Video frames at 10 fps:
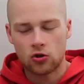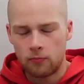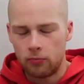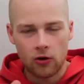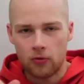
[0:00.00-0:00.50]

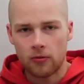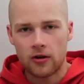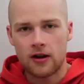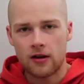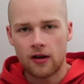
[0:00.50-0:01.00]
just
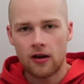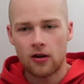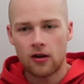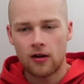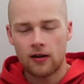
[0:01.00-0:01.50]
blueberry,
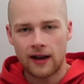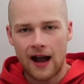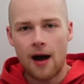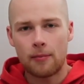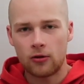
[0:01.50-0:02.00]

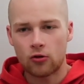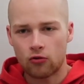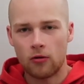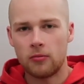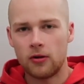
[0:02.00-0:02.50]
like apple
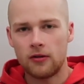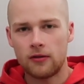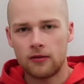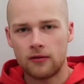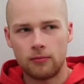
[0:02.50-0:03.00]

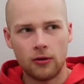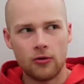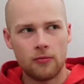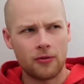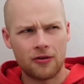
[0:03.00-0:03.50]
crumble,
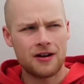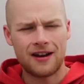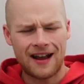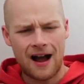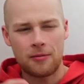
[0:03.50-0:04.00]
blueberry
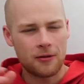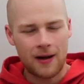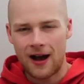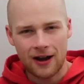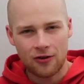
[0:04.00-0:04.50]
like apple
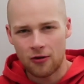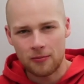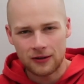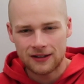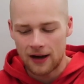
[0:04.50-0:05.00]
pie
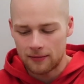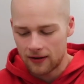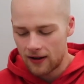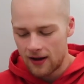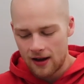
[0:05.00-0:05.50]
crumble type.
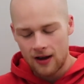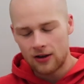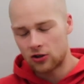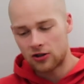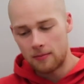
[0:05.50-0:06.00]

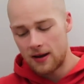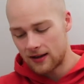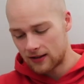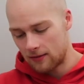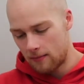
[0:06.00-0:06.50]
It's just
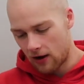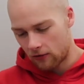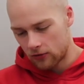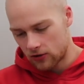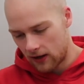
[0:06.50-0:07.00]
amazing. The
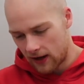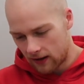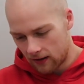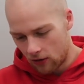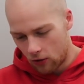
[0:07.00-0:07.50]
macros are
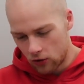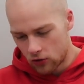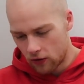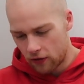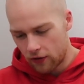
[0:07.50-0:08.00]
like
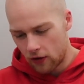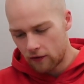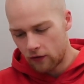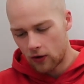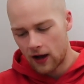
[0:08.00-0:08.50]

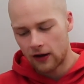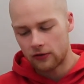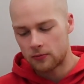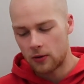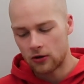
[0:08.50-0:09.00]
134
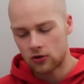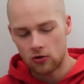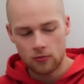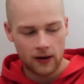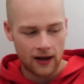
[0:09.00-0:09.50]
calories per
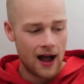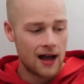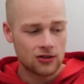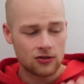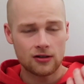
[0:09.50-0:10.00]
scoop, like
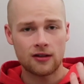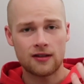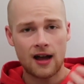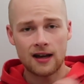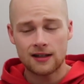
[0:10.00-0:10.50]
as good as
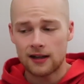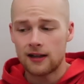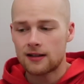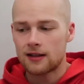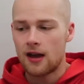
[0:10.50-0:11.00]
the
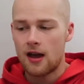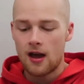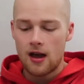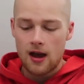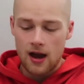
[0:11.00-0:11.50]
isolates,
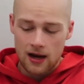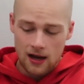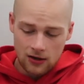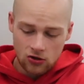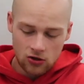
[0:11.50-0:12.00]
and
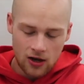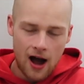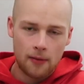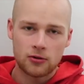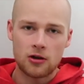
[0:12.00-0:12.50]
it is just
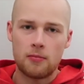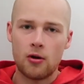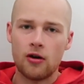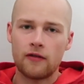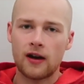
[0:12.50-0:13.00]
absolutely
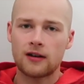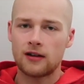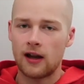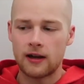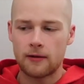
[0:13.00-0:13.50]

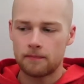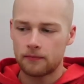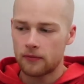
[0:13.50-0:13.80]
perfect. Like